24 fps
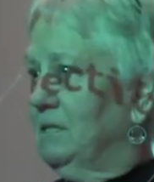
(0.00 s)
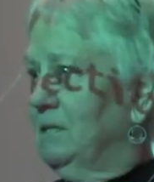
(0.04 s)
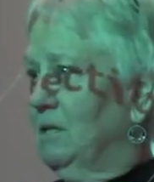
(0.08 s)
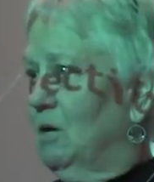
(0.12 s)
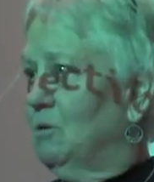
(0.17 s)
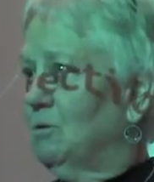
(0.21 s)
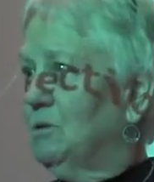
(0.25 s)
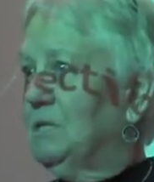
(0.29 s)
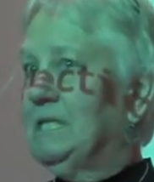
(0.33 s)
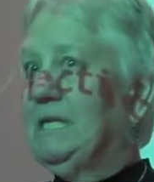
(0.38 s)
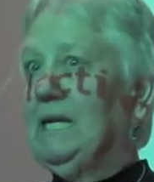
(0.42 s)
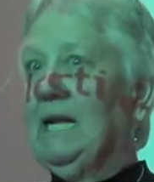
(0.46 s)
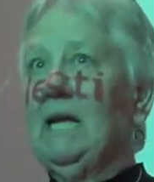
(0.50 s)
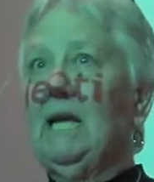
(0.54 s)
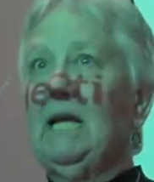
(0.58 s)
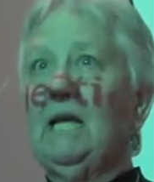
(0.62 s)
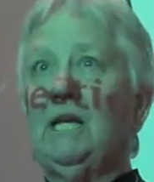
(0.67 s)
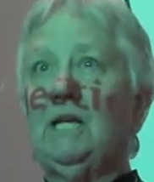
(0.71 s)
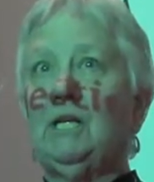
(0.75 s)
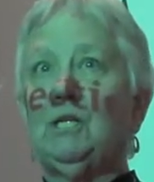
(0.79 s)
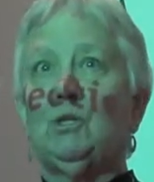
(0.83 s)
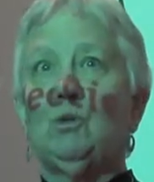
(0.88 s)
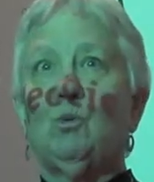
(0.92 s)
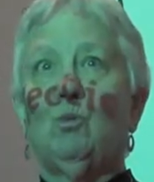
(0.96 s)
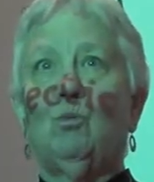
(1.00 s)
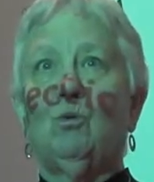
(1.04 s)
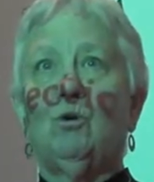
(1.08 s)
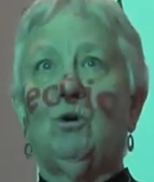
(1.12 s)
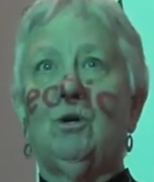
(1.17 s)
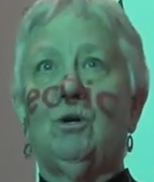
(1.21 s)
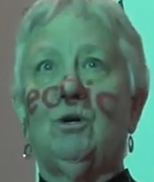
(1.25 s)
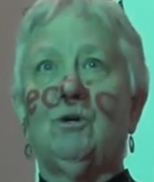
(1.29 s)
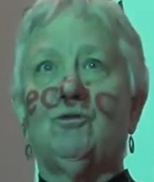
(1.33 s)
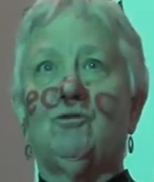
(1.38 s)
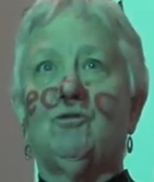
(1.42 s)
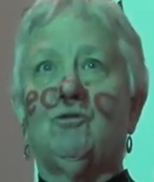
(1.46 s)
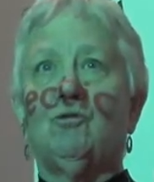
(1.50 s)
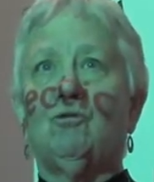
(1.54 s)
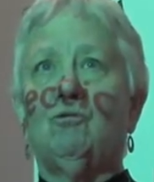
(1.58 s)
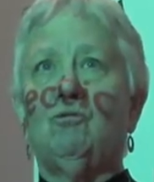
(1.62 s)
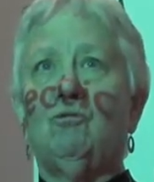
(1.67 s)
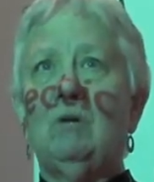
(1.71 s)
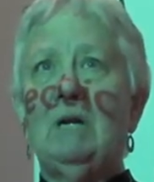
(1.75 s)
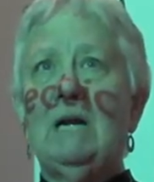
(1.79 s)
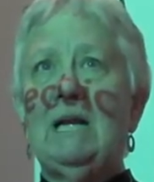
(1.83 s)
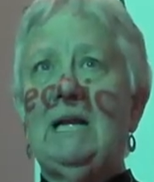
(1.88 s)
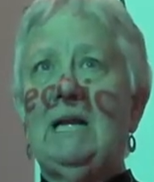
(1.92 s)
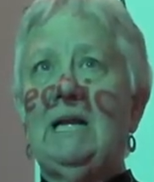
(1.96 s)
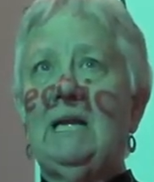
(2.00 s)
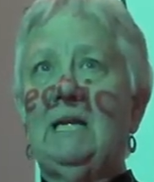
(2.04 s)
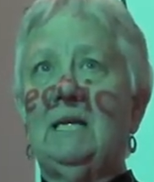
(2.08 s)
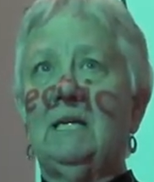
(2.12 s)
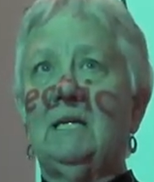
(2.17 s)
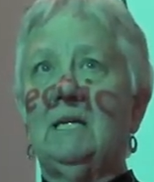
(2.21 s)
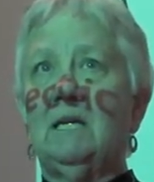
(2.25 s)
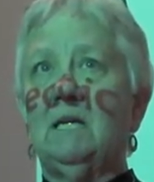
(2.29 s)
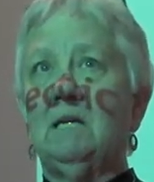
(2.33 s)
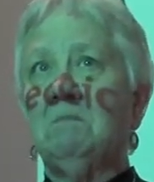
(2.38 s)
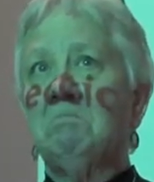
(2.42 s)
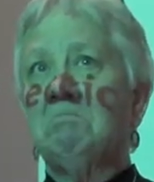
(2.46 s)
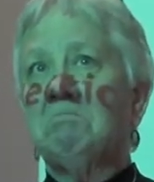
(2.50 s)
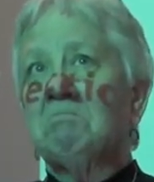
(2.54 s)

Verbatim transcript: in those days were trained